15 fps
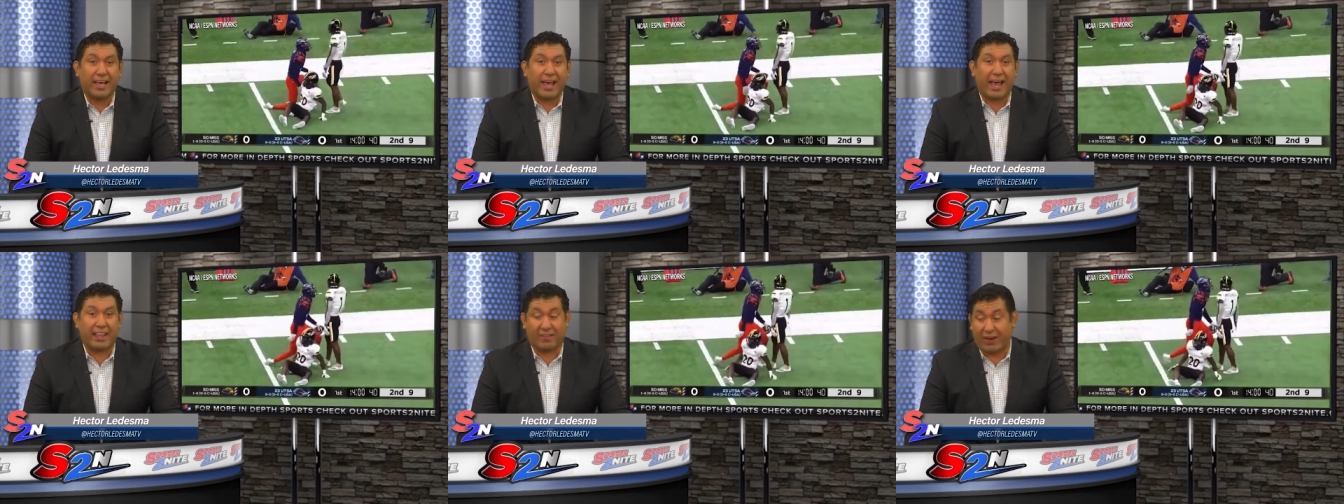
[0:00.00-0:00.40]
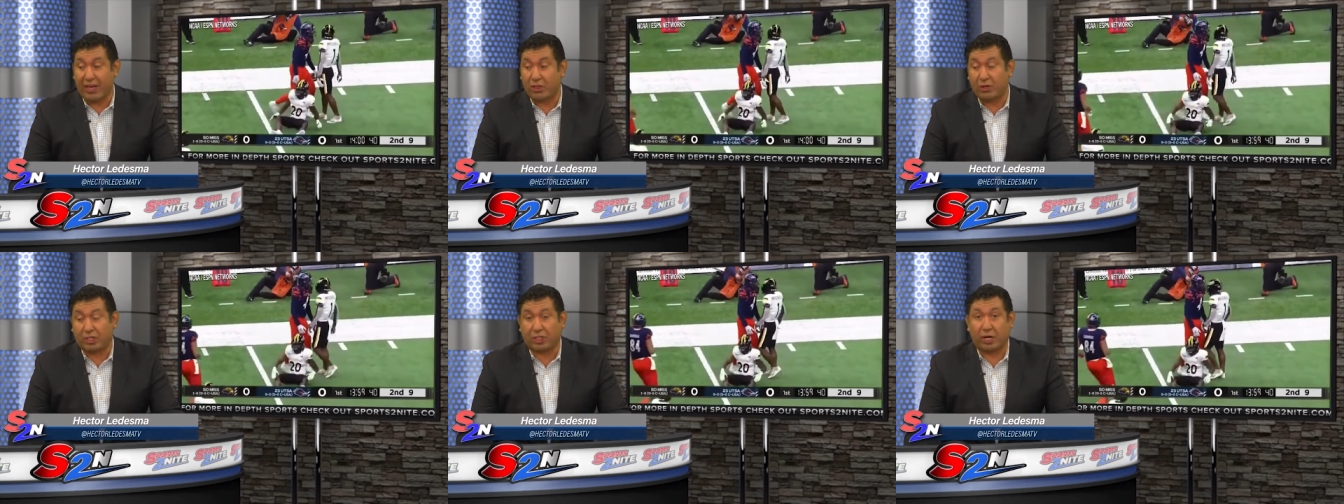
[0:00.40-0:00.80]
and they've
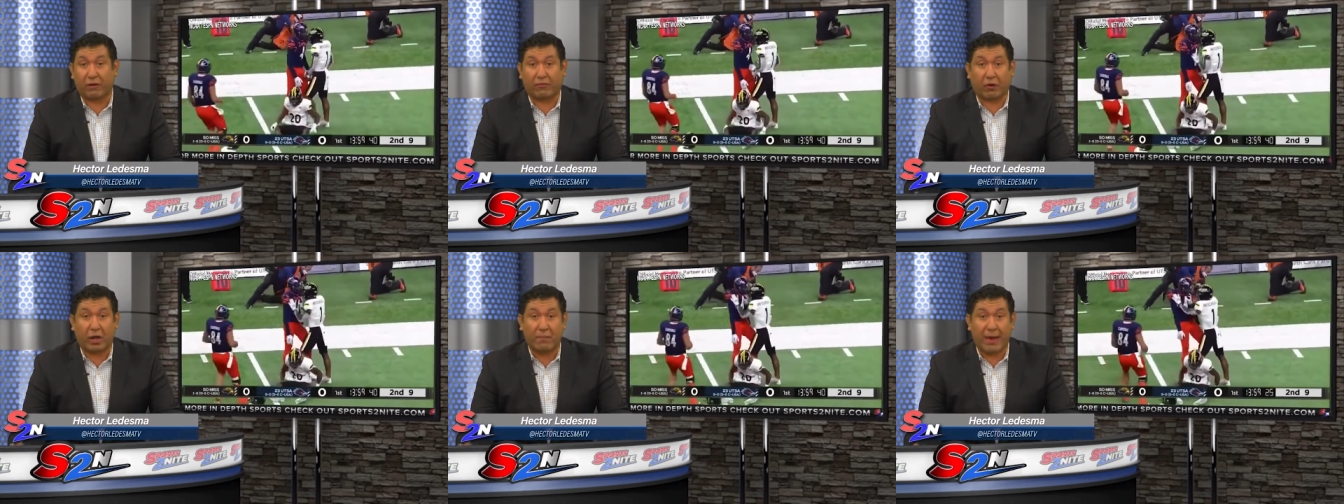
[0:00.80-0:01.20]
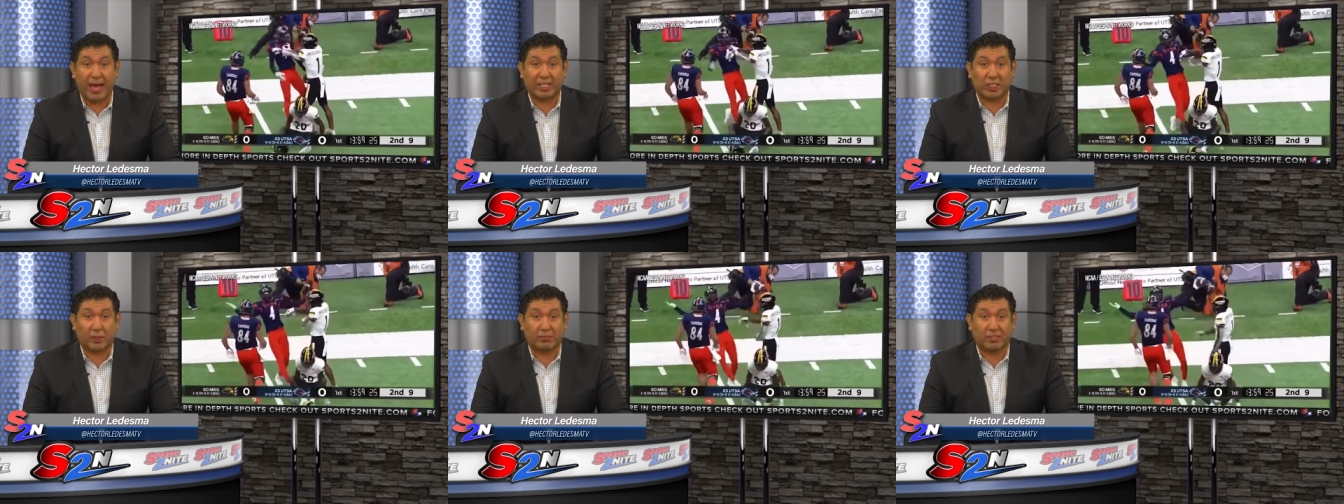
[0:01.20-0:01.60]
had their share of great
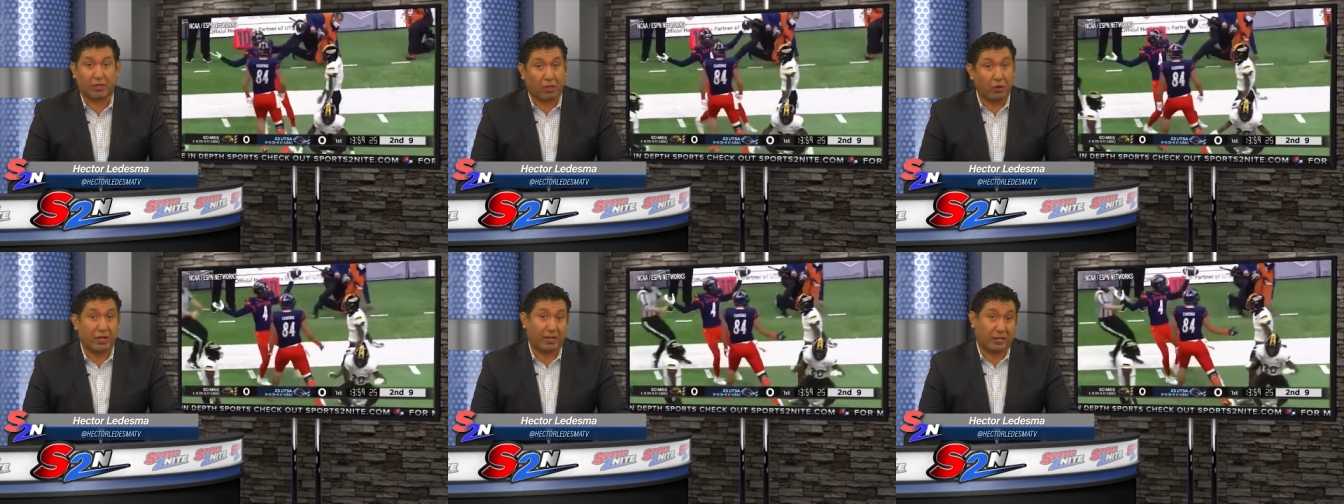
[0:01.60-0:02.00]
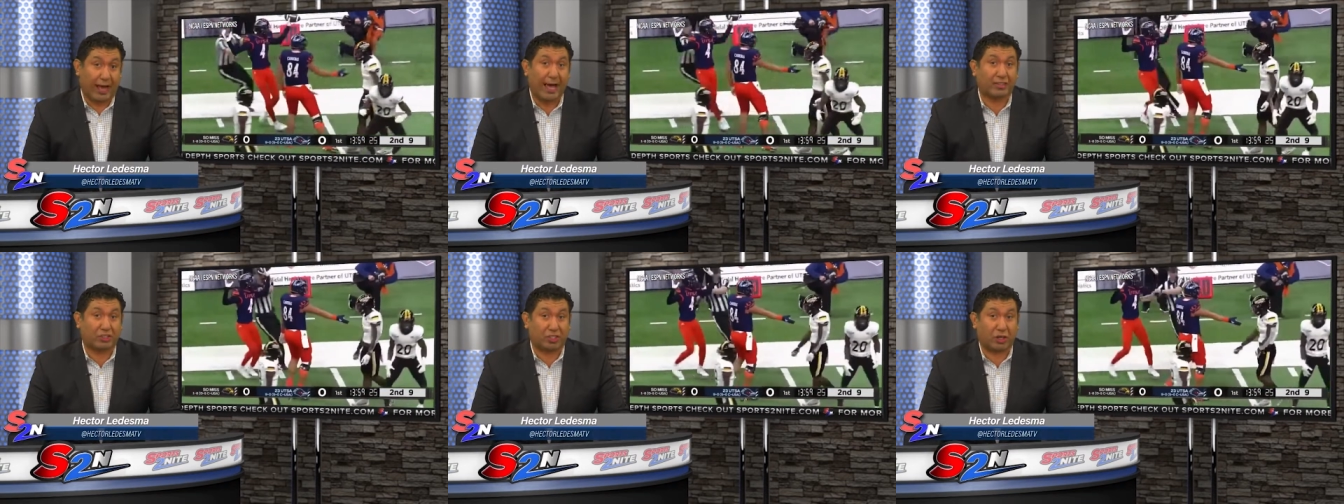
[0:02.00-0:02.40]
matchups, including
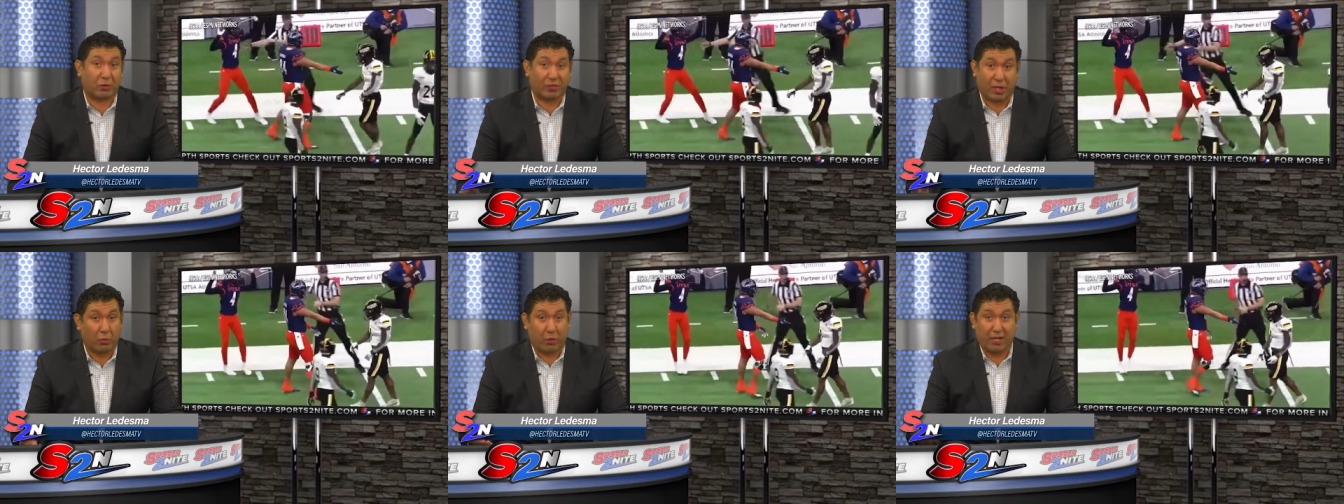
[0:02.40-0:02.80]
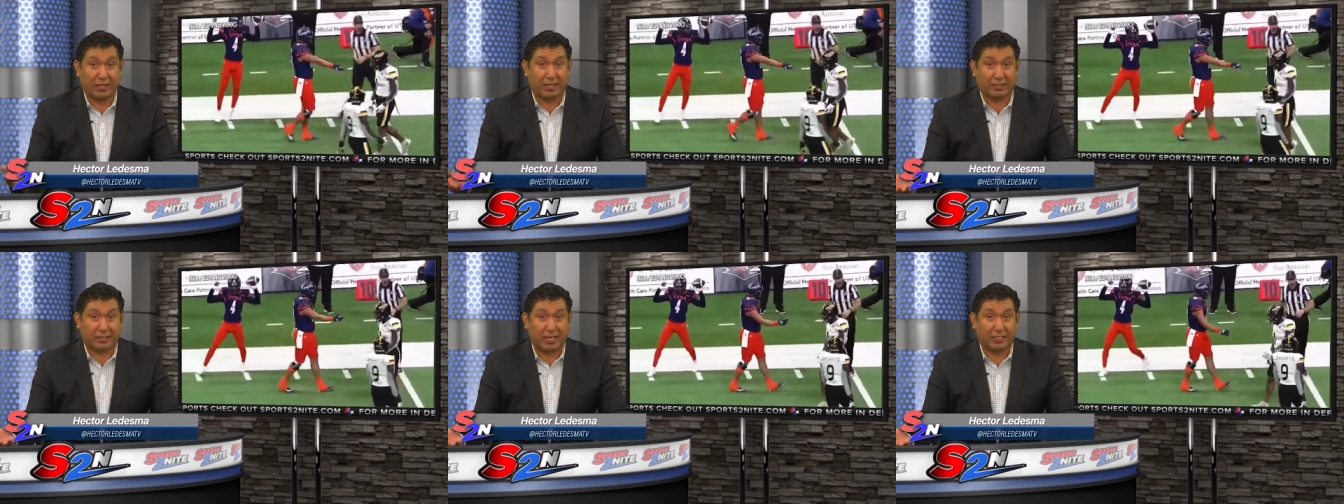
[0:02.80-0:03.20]
last year when they were in
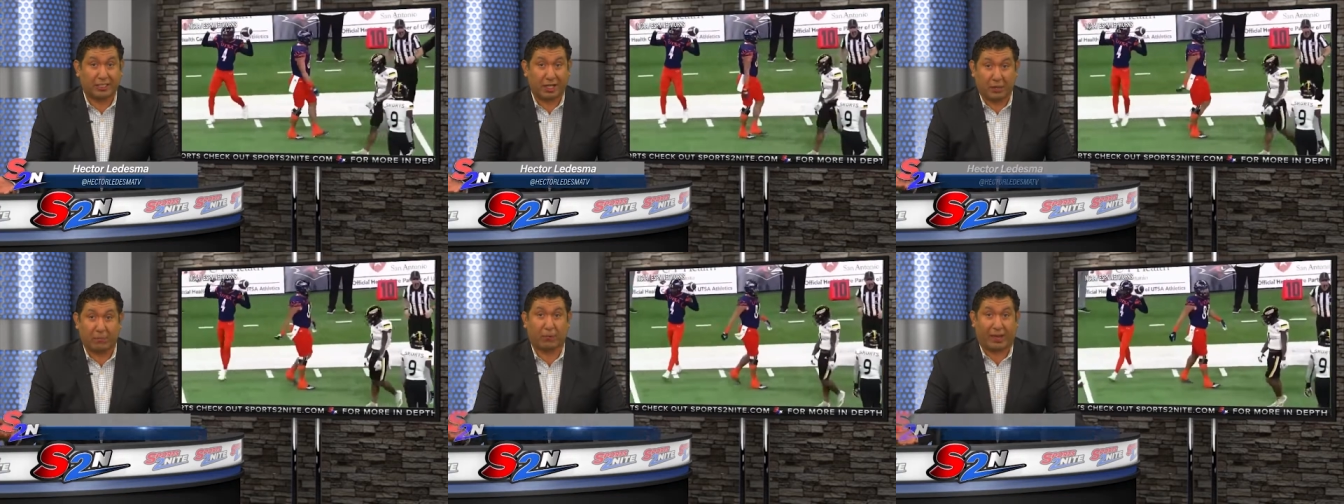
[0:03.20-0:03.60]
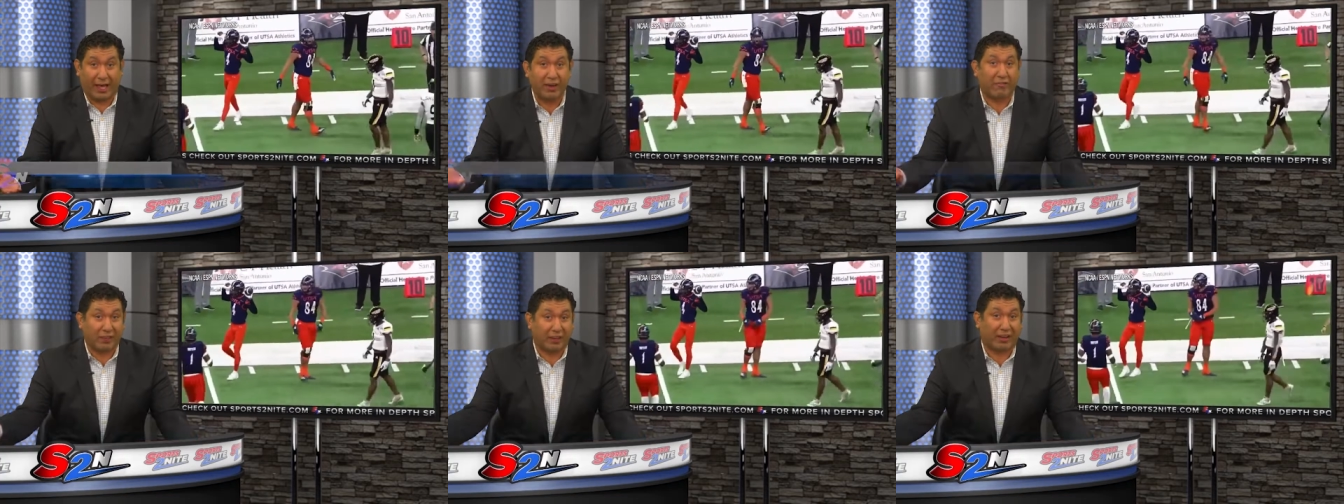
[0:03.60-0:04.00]
contention to play for the